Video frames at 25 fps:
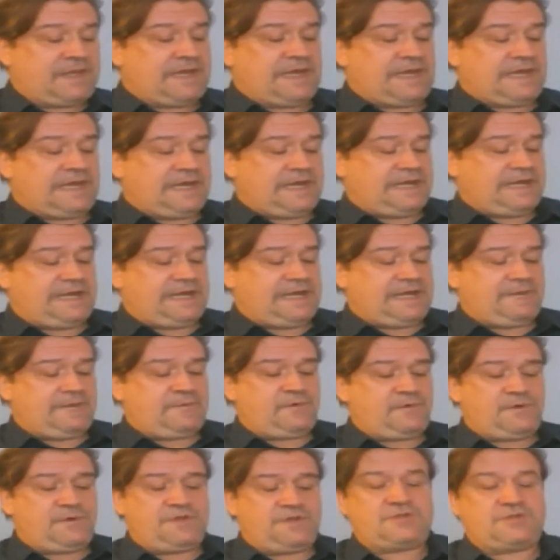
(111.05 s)
I am
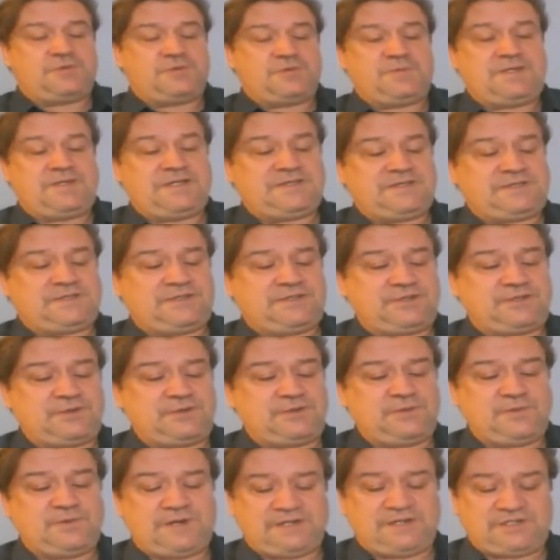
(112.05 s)
going to read to
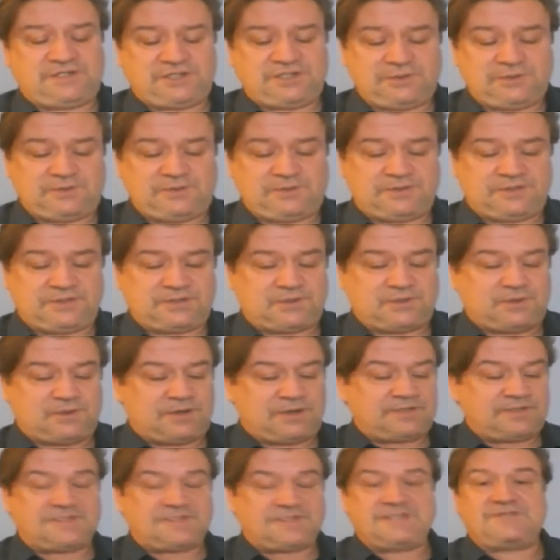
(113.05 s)
you a children's
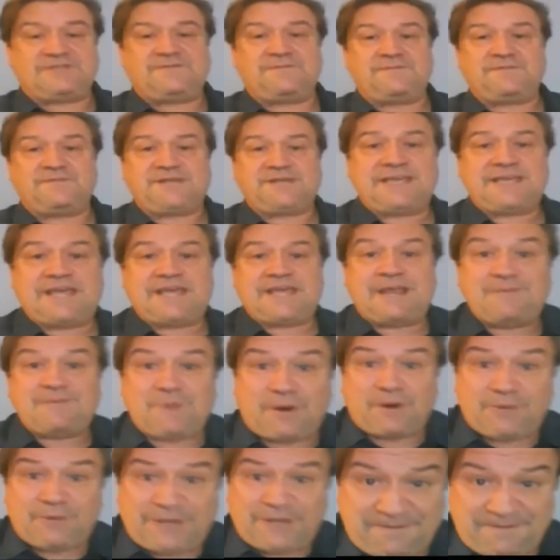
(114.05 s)
story. This is from J.K.
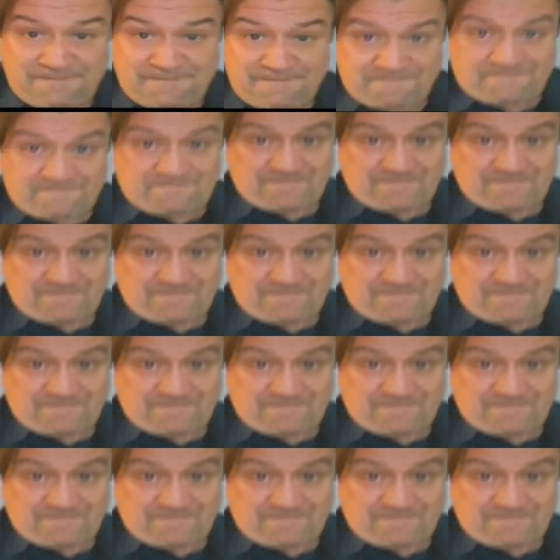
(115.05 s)
Rowling,